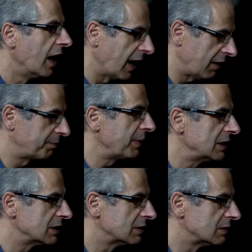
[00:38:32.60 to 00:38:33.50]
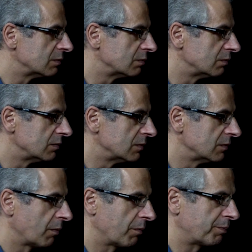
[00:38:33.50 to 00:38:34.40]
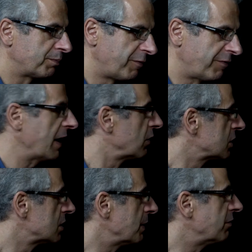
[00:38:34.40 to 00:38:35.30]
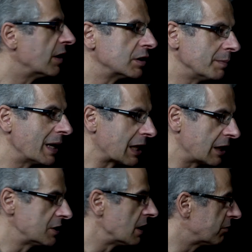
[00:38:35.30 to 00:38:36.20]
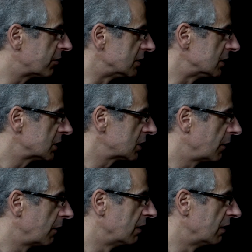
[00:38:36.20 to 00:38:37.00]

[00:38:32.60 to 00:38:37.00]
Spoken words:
have been found to be fundamentally different